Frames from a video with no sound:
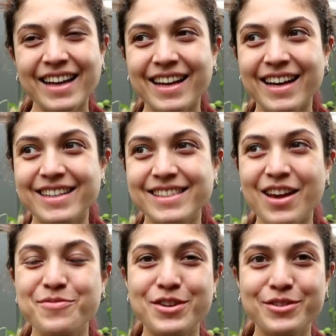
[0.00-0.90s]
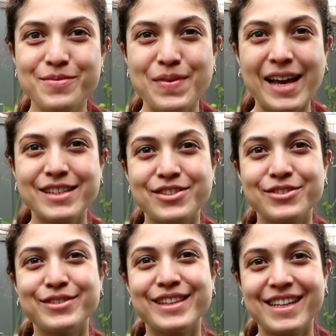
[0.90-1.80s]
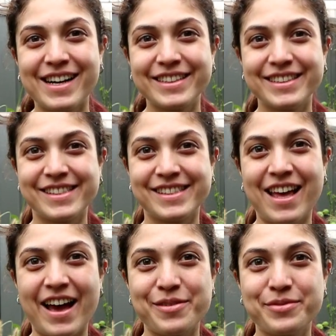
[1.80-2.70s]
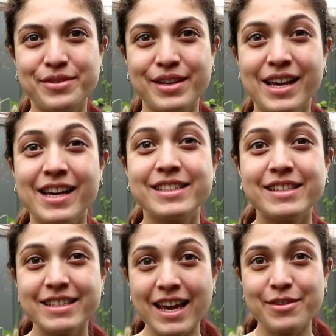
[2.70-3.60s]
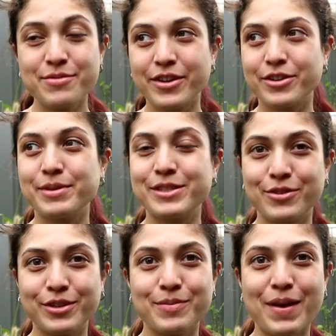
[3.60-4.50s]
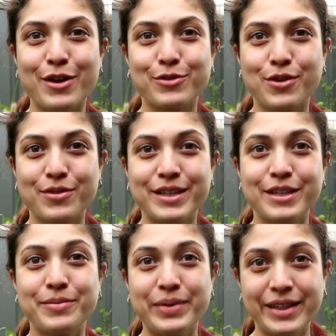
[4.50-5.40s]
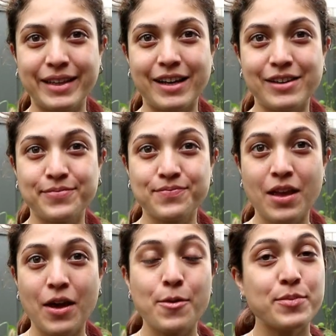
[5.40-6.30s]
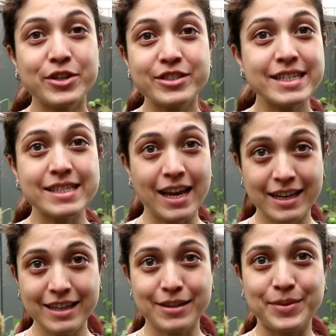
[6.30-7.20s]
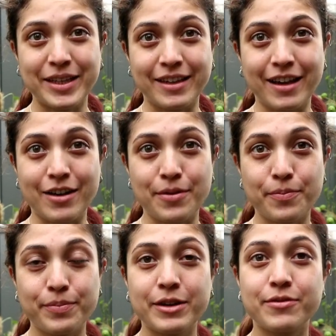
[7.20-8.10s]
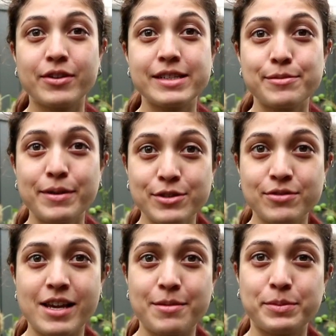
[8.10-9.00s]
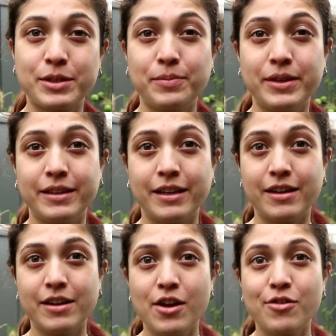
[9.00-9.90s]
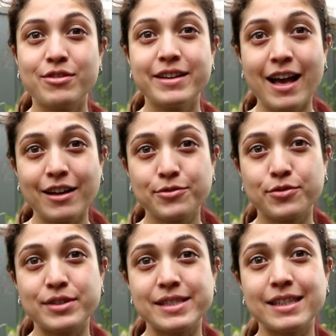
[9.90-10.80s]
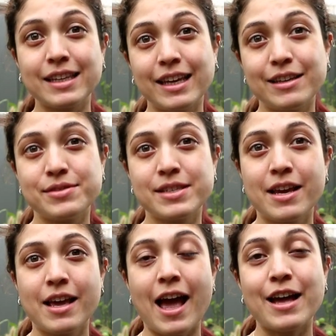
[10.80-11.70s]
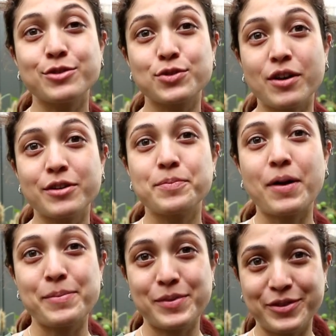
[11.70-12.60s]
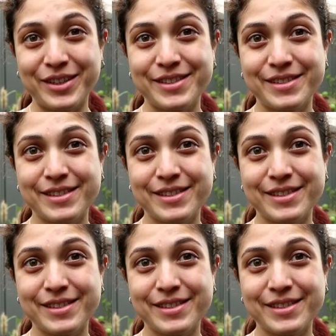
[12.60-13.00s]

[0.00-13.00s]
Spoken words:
guys, and welcome back to The Gardener's Life. Today we're going to be talking about growing camellia. But not just any camellia, but a very special type of camellia renowned for its leaves and drunk by millions.